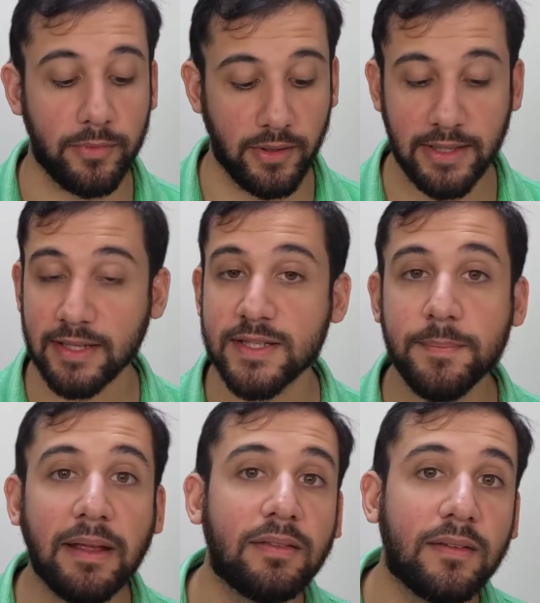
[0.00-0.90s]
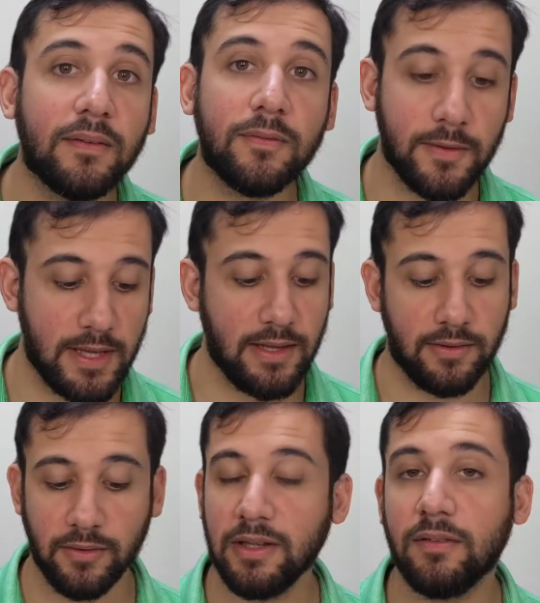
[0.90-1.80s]
They're inexpensive,
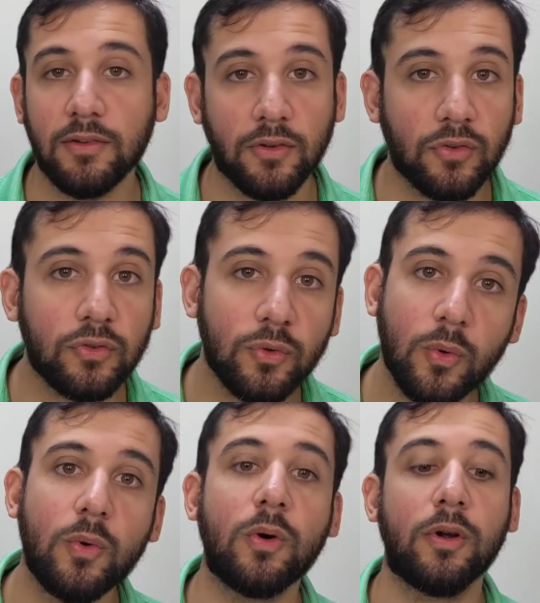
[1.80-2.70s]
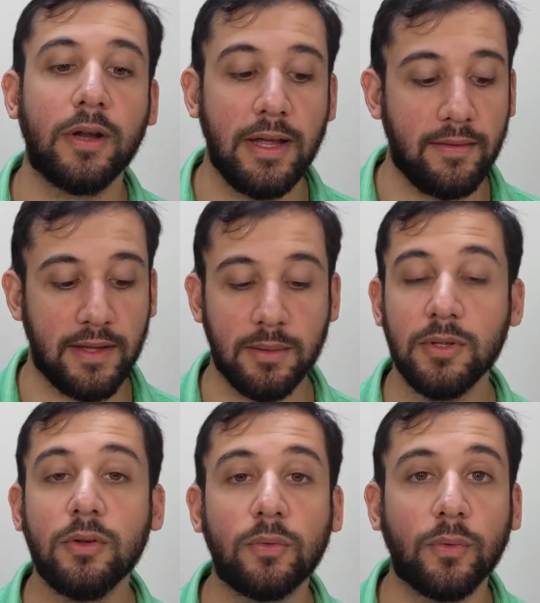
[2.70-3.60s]
they're easy to store, they can be
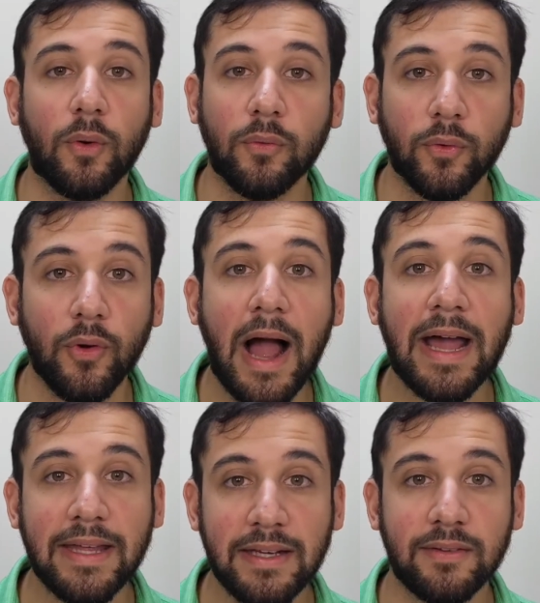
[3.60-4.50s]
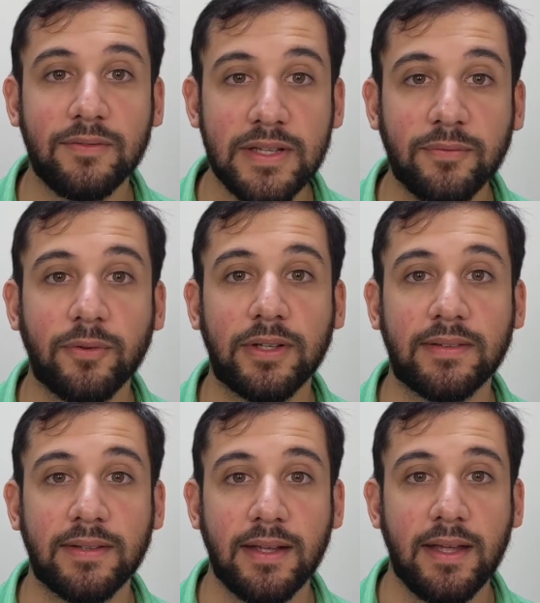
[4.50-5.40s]
used for a variety of
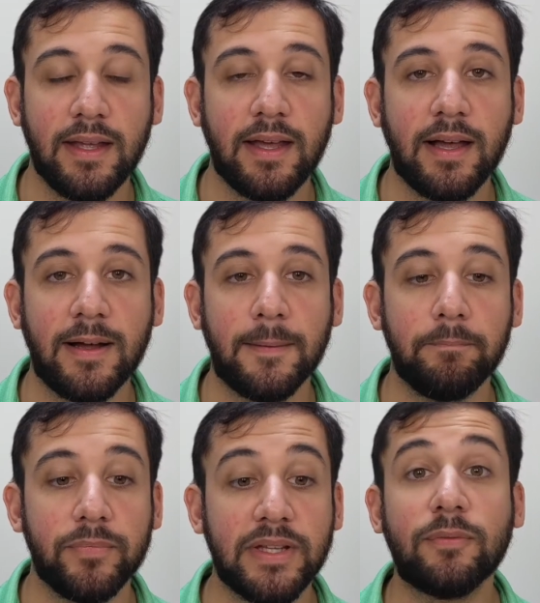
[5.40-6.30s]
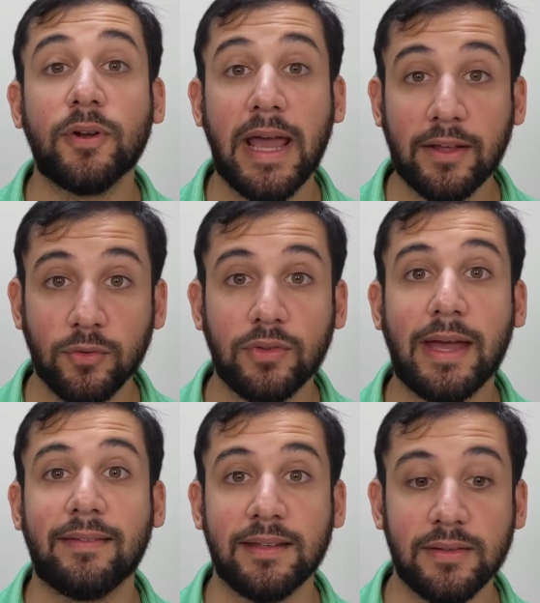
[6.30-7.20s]
different
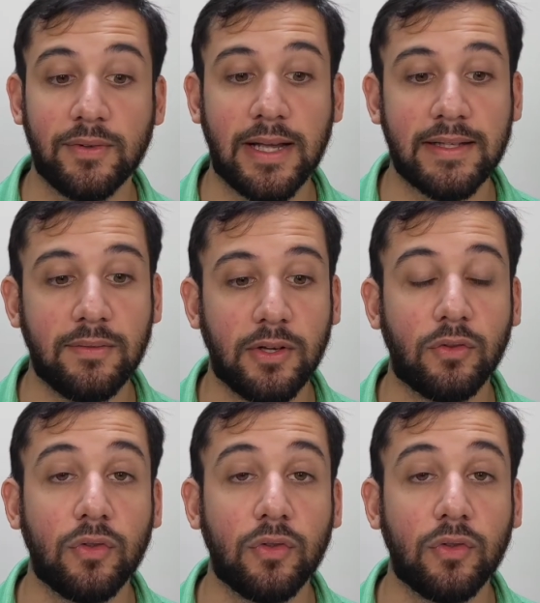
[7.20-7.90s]
exercise and different activities.